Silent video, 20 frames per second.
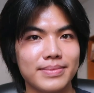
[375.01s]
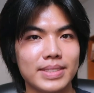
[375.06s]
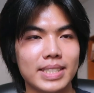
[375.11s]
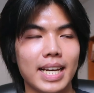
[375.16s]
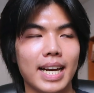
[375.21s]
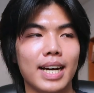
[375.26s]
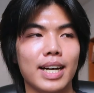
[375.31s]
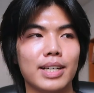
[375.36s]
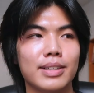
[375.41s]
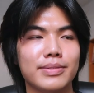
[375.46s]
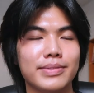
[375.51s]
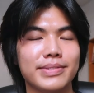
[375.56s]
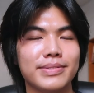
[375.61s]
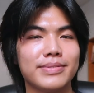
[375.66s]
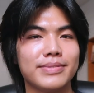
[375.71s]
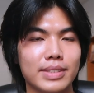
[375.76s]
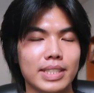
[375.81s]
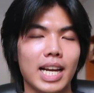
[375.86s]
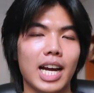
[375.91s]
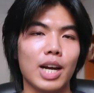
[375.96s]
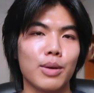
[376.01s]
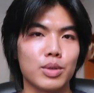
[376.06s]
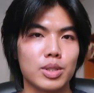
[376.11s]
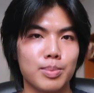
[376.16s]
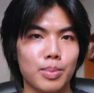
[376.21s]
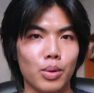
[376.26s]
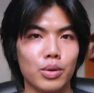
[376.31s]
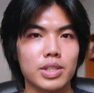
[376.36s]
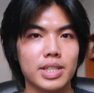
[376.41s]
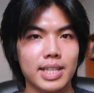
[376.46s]
Yeah, yeah, I was
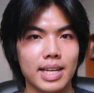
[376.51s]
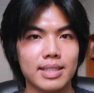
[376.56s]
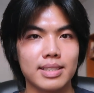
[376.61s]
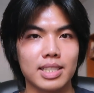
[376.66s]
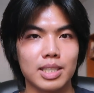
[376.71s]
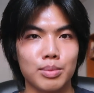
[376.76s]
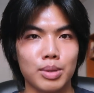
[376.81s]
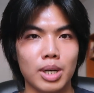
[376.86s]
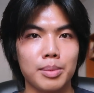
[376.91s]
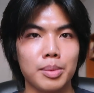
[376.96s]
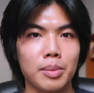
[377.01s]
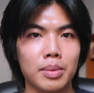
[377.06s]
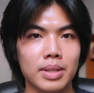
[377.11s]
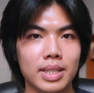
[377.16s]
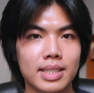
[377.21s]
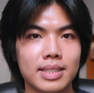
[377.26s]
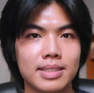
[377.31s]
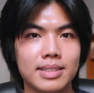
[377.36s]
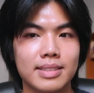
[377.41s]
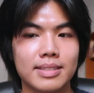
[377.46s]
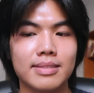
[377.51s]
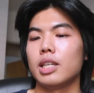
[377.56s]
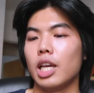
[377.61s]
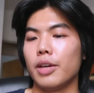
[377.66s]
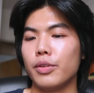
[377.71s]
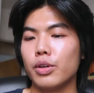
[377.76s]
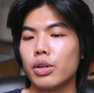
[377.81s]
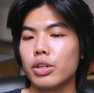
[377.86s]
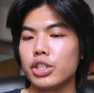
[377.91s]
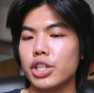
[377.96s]
born sassy probably.
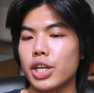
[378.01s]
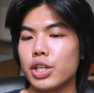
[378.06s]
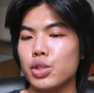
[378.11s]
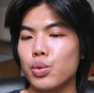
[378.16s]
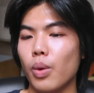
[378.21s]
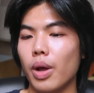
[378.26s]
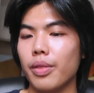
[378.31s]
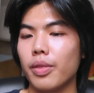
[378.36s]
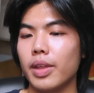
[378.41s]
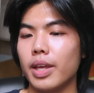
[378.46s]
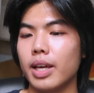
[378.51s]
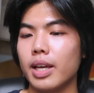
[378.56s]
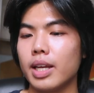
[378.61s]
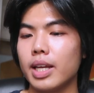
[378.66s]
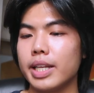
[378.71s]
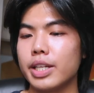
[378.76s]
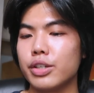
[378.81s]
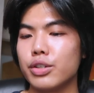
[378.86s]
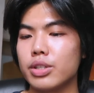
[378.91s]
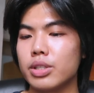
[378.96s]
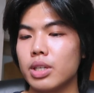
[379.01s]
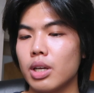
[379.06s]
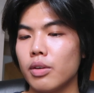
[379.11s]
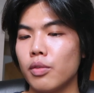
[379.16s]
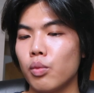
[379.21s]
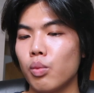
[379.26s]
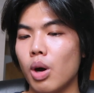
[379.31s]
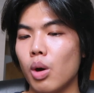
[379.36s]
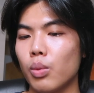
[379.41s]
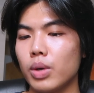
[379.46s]
If you could change one thing in
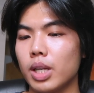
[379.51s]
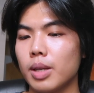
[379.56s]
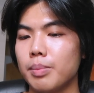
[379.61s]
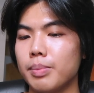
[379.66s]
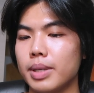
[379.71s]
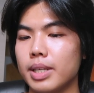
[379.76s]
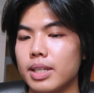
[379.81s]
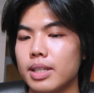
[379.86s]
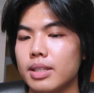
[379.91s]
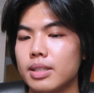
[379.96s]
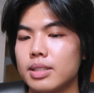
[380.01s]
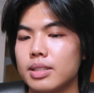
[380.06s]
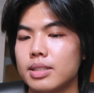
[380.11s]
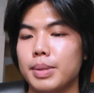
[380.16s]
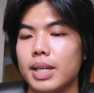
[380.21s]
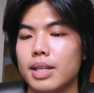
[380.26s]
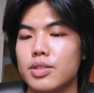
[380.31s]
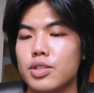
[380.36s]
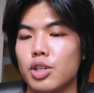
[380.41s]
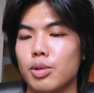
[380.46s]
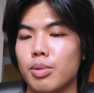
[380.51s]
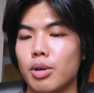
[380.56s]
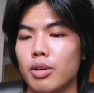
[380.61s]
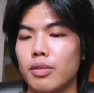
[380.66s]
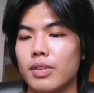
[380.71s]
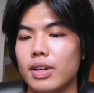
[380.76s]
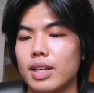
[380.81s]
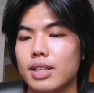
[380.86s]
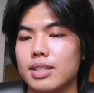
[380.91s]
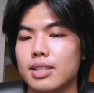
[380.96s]
yourself, what would it be? P.S. You're
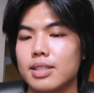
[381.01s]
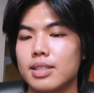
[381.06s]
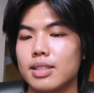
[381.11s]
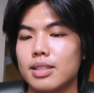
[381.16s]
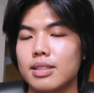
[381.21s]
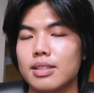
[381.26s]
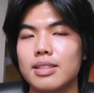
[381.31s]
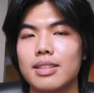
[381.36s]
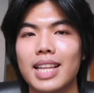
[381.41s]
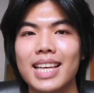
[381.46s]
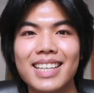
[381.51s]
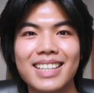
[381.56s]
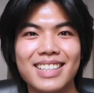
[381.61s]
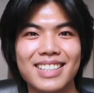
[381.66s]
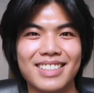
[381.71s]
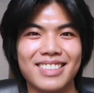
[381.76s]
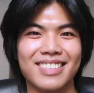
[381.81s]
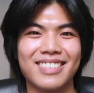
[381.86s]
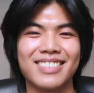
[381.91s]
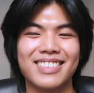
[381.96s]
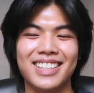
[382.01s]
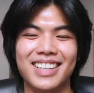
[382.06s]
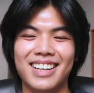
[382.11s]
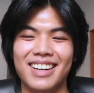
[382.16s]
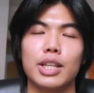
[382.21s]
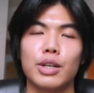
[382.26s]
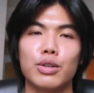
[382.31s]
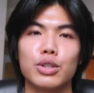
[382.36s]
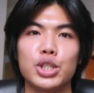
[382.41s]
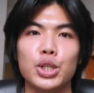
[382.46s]
perfect. Thank you.
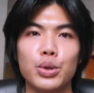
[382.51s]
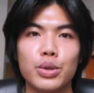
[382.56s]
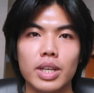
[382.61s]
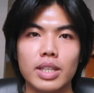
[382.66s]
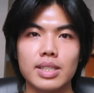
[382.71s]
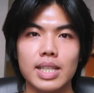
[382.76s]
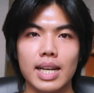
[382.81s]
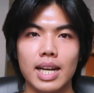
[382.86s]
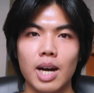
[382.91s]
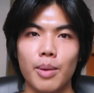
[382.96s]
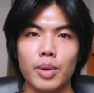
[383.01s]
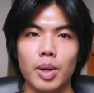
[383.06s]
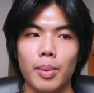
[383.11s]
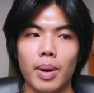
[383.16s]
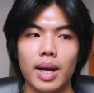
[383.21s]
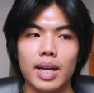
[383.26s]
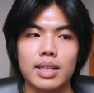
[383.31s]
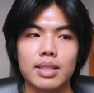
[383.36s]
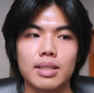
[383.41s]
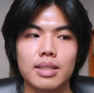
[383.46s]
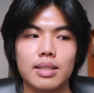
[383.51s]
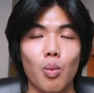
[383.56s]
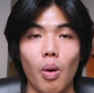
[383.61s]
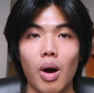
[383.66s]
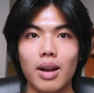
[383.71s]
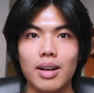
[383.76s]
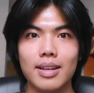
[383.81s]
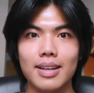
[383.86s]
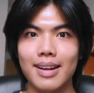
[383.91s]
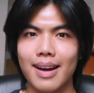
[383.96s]
There are two things that come to mind.
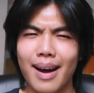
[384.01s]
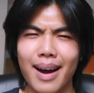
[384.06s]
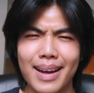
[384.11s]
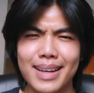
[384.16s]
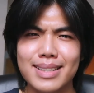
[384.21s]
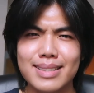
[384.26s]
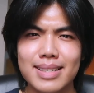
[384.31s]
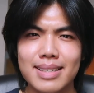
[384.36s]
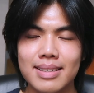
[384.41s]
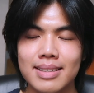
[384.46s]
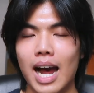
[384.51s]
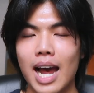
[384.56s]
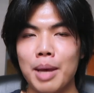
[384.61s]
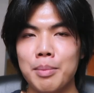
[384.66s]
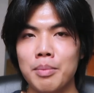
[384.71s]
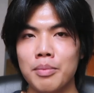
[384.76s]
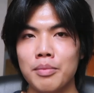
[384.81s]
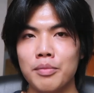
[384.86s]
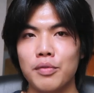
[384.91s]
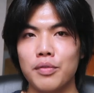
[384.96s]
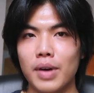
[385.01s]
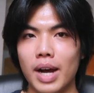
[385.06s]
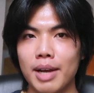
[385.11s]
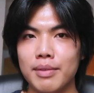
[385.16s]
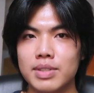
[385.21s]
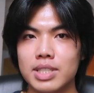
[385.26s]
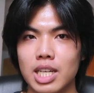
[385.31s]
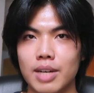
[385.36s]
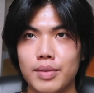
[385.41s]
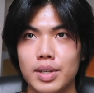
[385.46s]
One, height. I'm
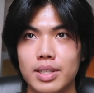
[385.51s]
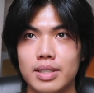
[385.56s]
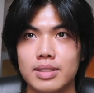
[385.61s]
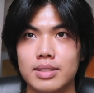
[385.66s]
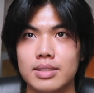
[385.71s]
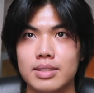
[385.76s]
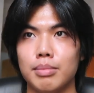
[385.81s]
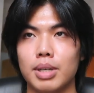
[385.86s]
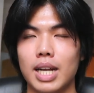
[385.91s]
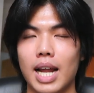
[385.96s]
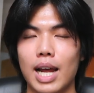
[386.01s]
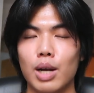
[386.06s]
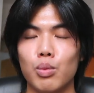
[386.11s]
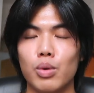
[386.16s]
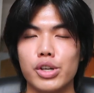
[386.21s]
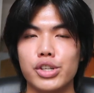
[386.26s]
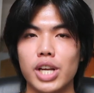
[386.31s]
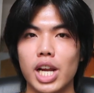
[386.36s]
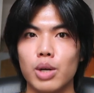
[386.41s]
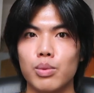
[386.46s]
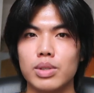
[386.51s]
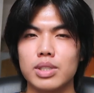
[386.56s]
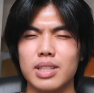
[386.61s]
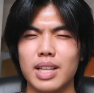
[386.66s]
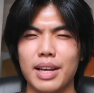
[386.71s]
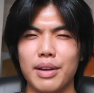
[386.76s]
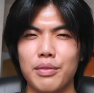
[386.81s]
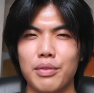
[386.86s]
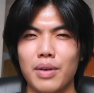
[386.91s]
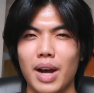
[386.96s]
5'7", but I wish I was
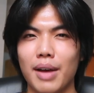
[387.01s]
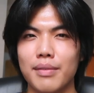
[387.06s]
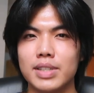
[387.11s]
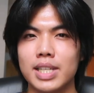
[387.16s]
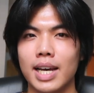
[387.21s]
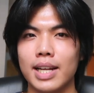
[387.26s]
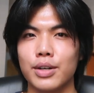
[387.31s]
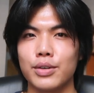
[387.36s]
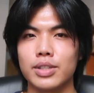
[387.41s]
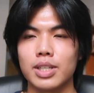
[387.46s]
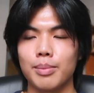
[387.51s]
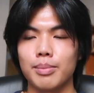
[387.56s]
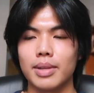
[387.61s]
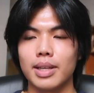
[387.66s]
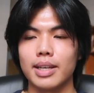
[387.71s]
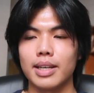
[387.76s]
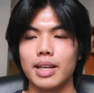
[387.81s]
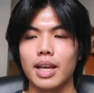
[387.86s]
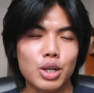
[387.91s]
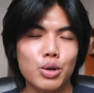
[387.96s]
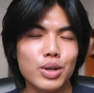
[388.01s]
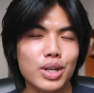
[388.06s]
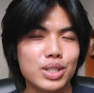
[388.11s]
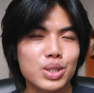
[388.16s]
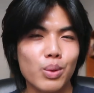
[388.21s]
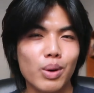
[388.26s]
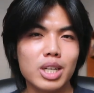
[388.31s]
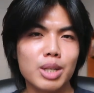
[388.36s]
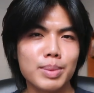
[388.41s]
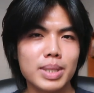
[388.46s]
like 5'10 or something. Who
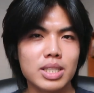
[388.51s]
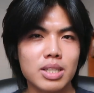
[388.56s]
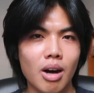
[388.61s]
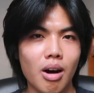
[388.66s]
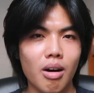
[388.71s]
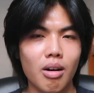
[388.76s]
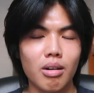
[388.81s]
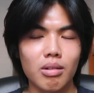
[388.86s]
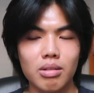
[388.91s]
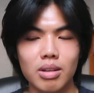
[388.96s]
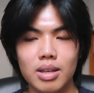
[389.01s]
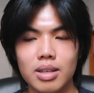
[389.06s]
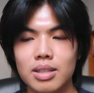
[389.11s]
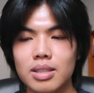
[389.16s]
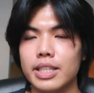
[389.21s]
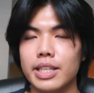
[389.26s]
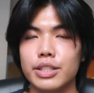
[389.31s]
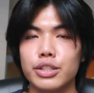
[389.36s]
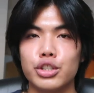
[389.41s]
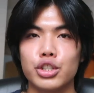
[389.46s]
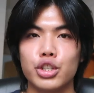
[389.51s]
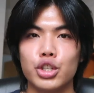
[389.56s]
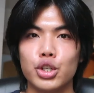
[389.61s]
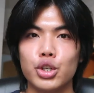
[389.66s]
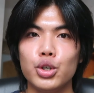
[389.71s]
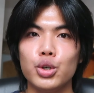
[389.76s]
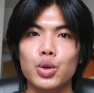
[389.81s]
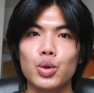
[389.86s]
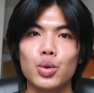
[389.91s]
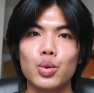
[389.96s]
doesn't want to be tall? And
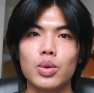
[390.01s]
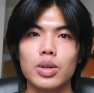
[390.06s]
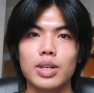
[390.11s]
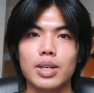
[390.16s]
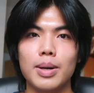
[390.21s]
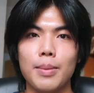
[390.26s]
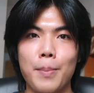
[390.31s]
two,